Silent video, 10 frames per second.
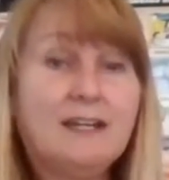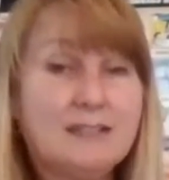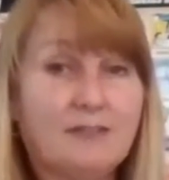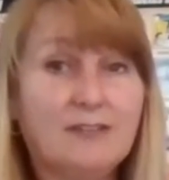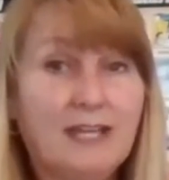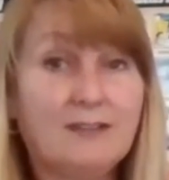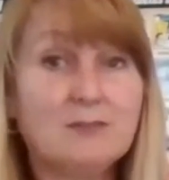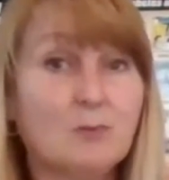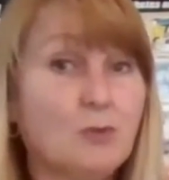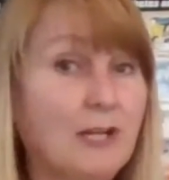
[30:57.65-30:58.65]
And definitely have
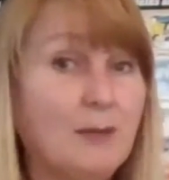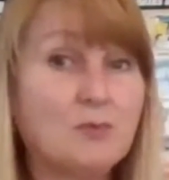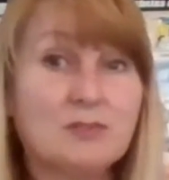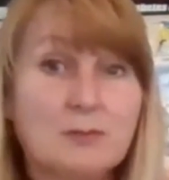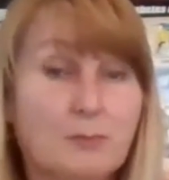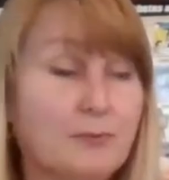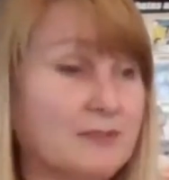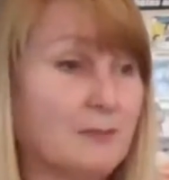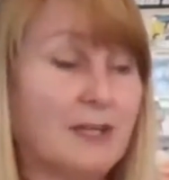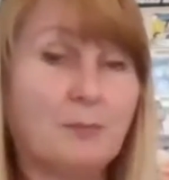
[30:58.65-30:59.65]
some grapes or some
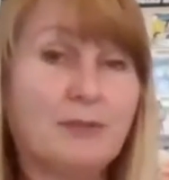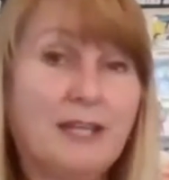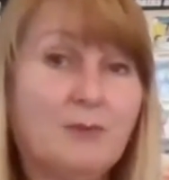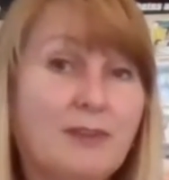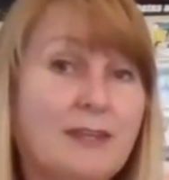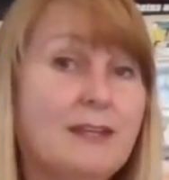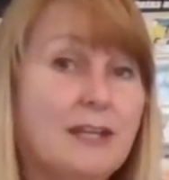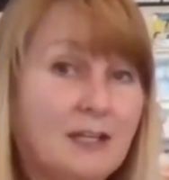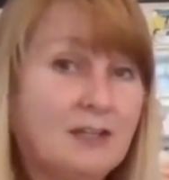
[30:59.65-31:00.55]
some kind of plant with it.